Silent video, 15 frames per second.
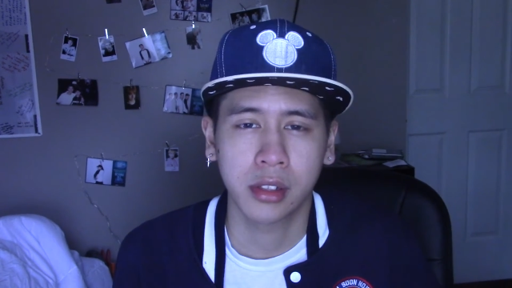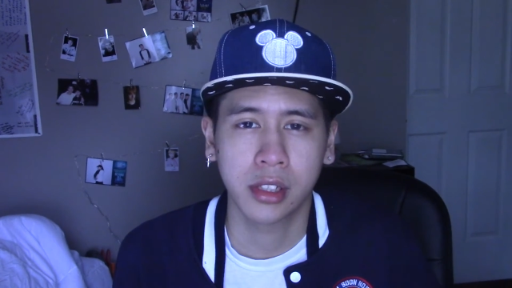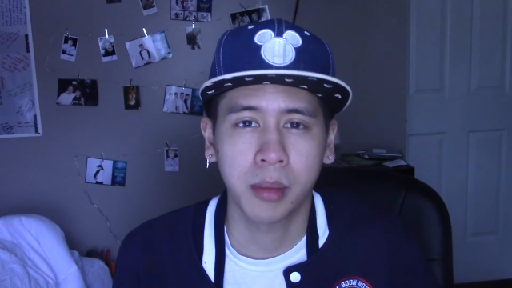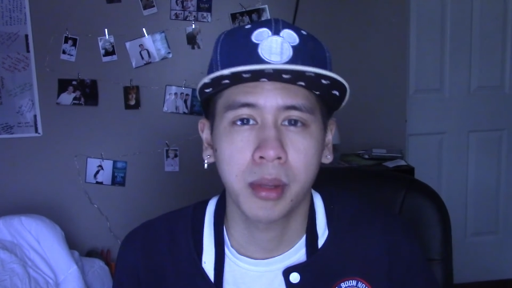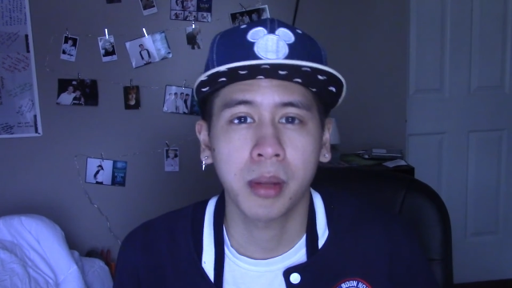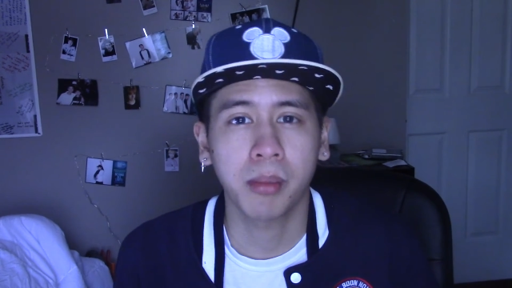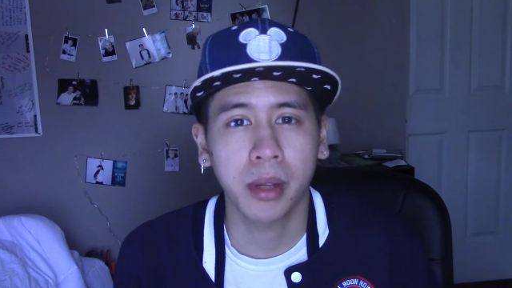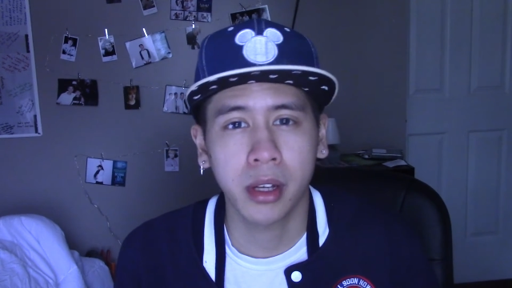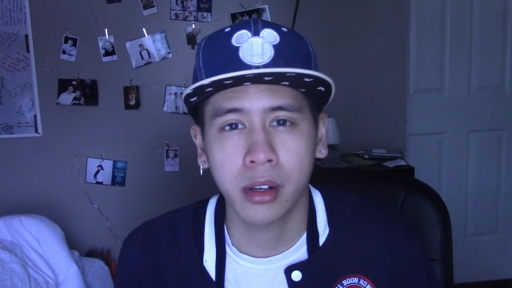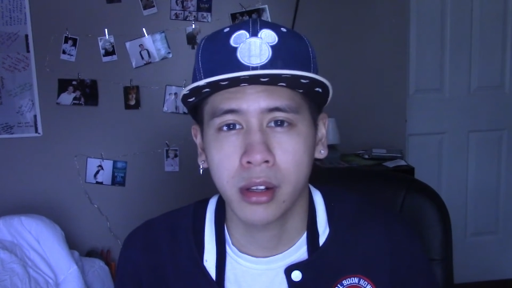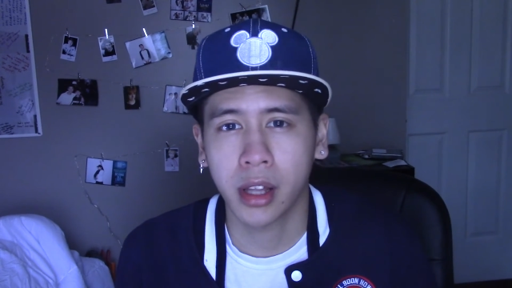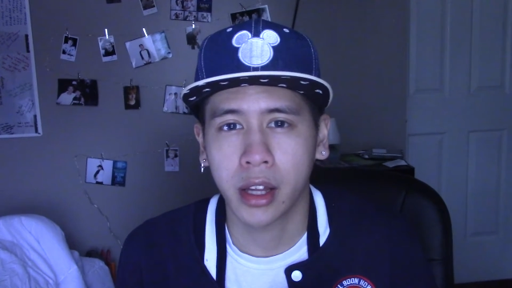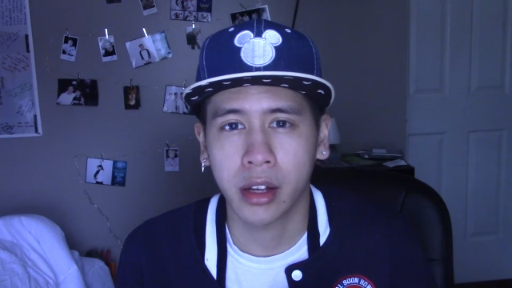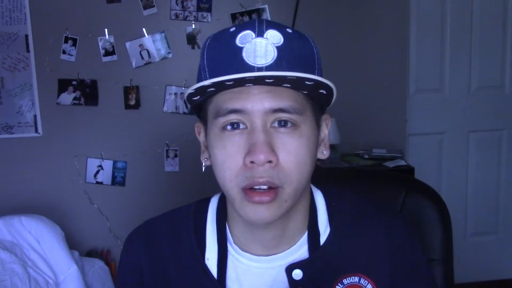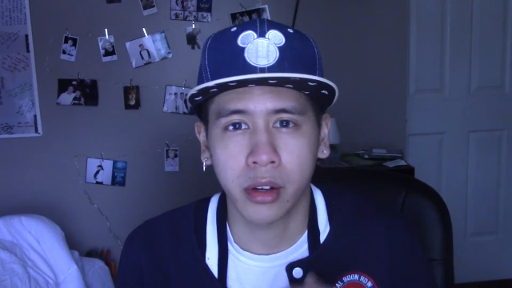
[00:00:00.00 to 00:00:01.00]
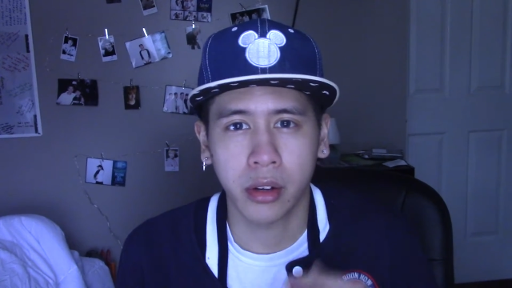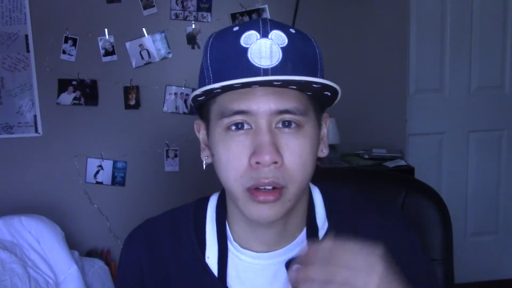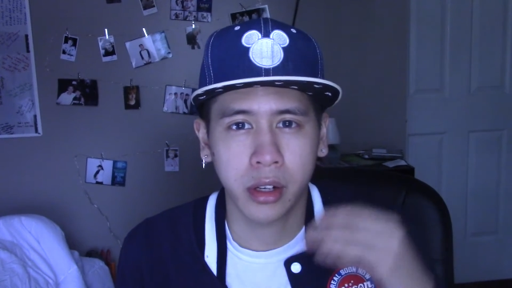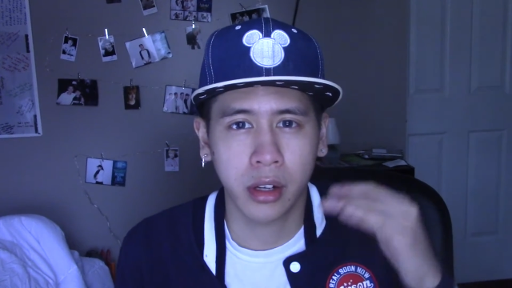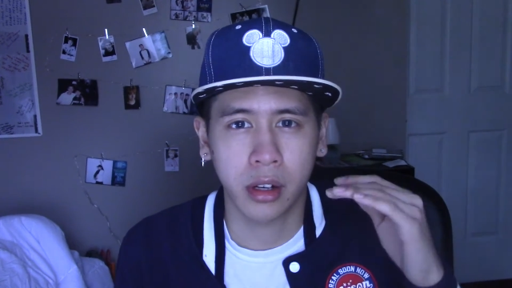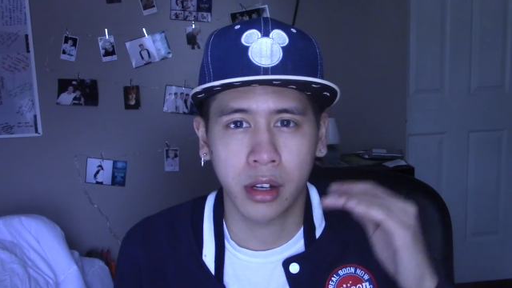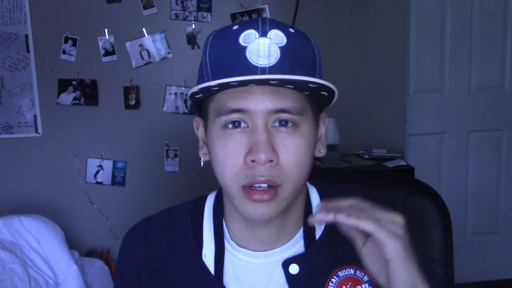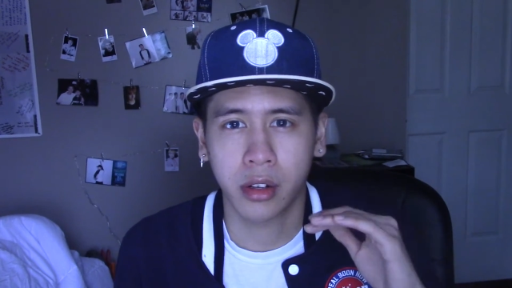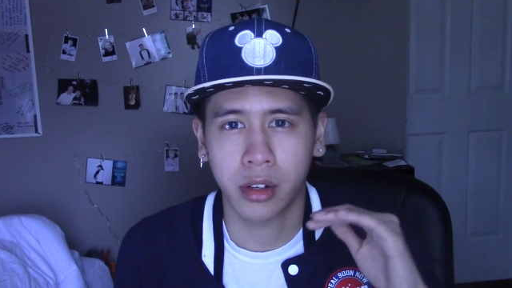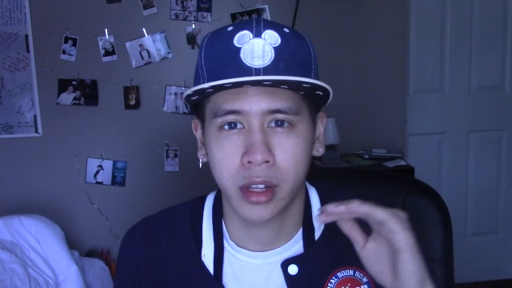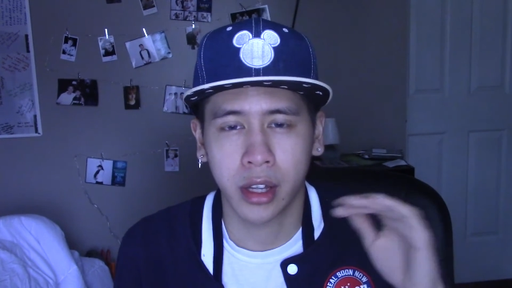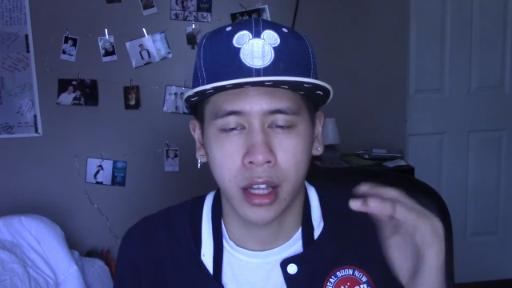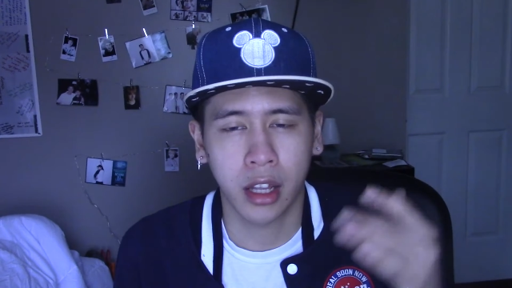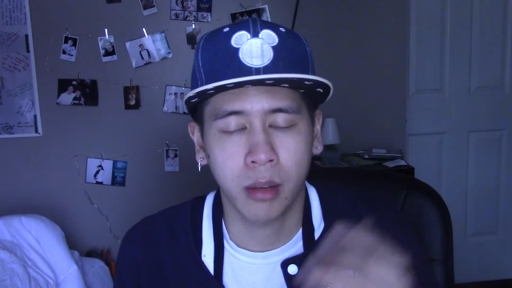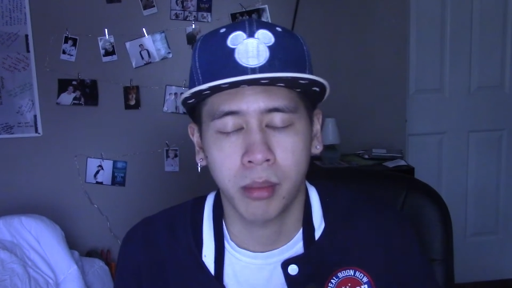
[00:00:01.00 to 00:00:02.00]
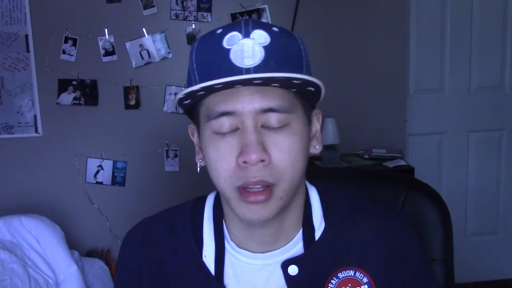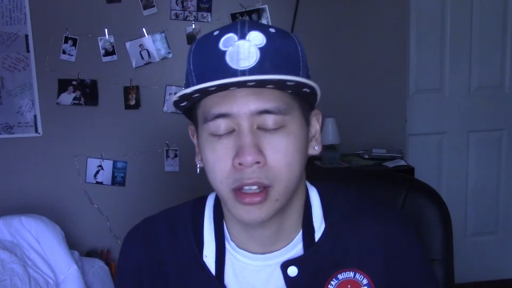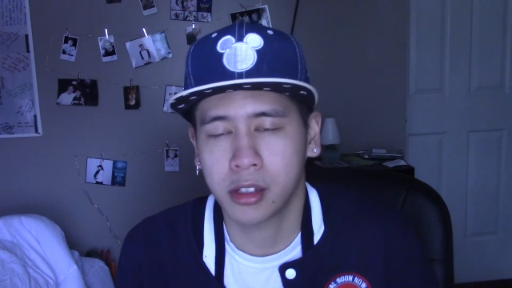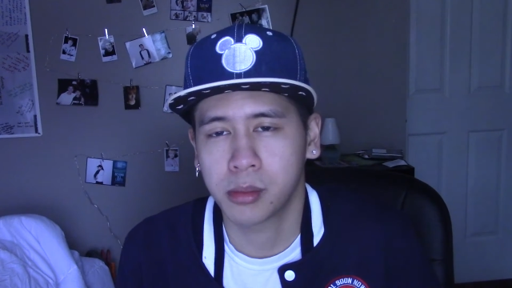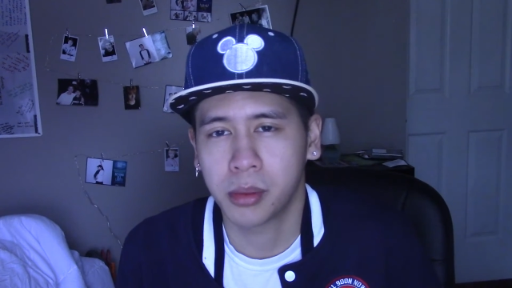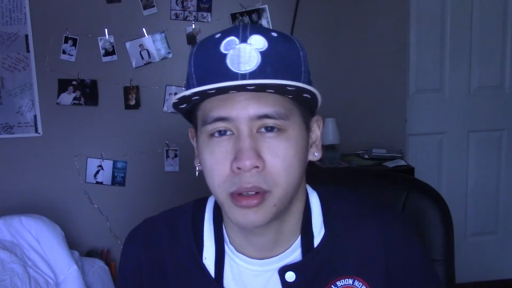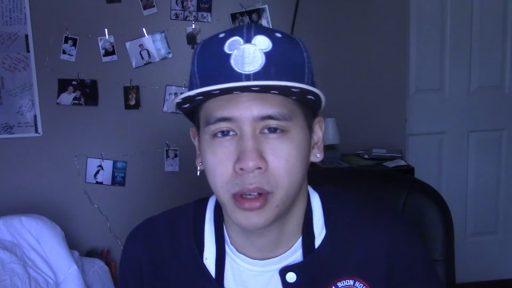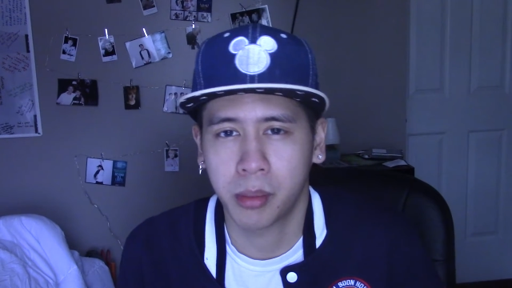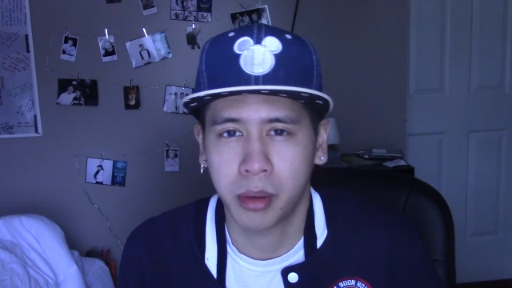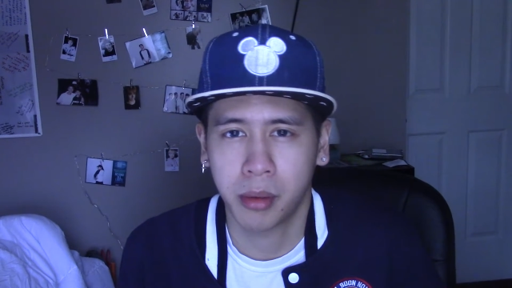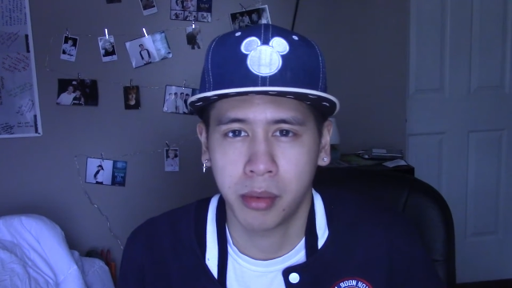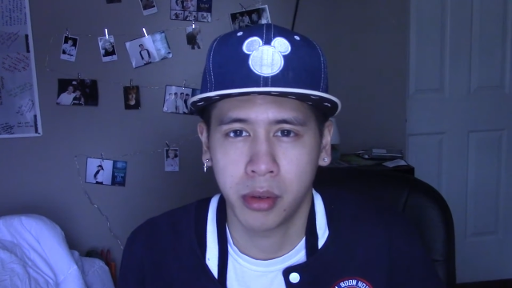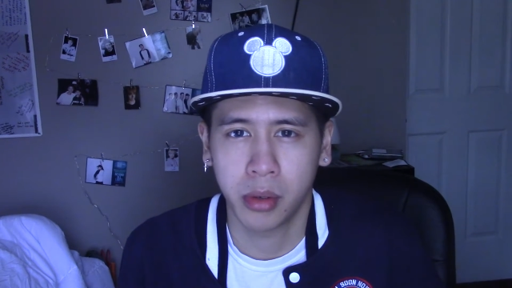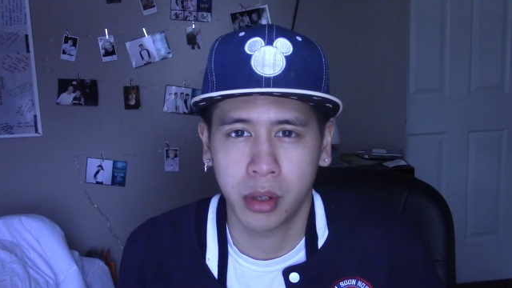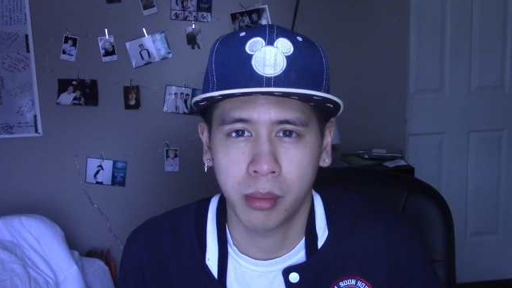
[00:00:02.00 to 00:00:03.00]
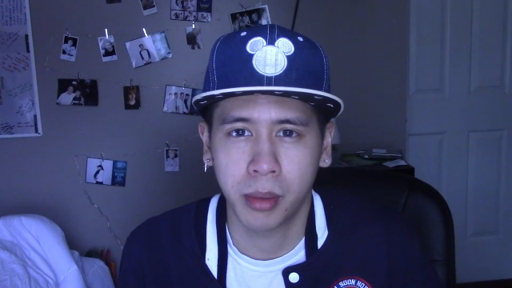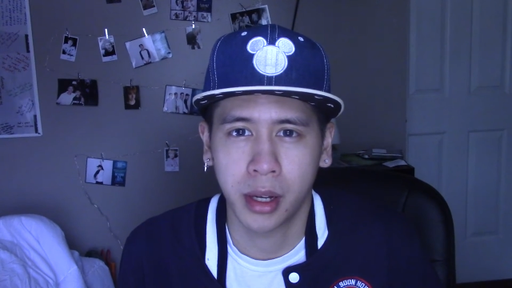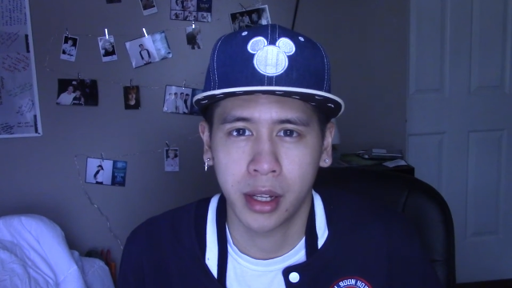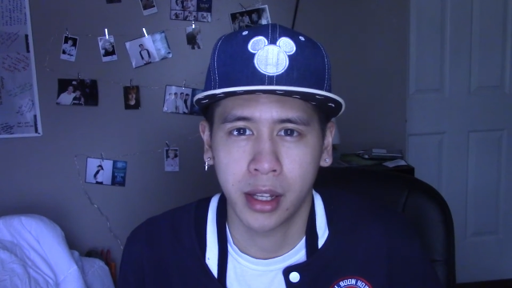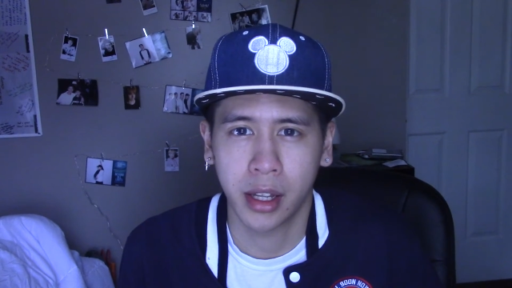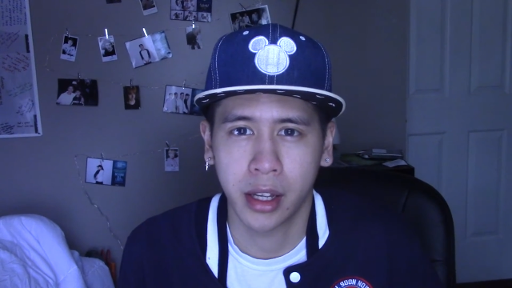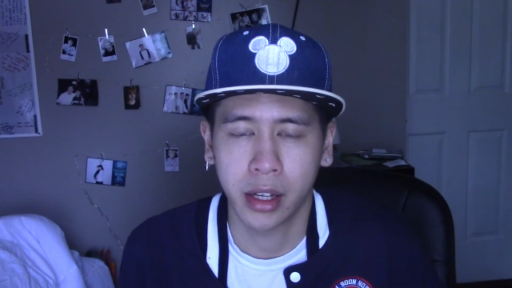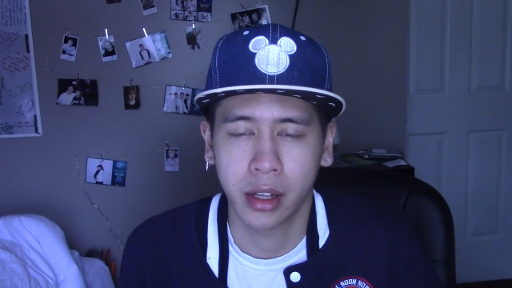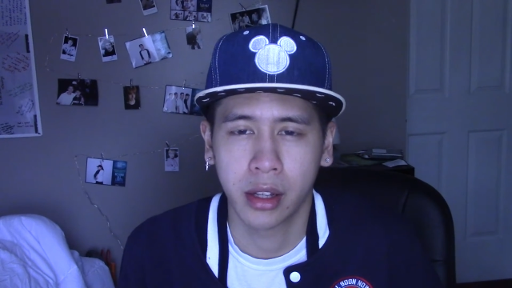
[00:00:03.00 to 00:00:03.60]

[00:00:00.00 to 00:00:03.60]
Something bigger like Otakon or like Anime Expo, I probably would have bought like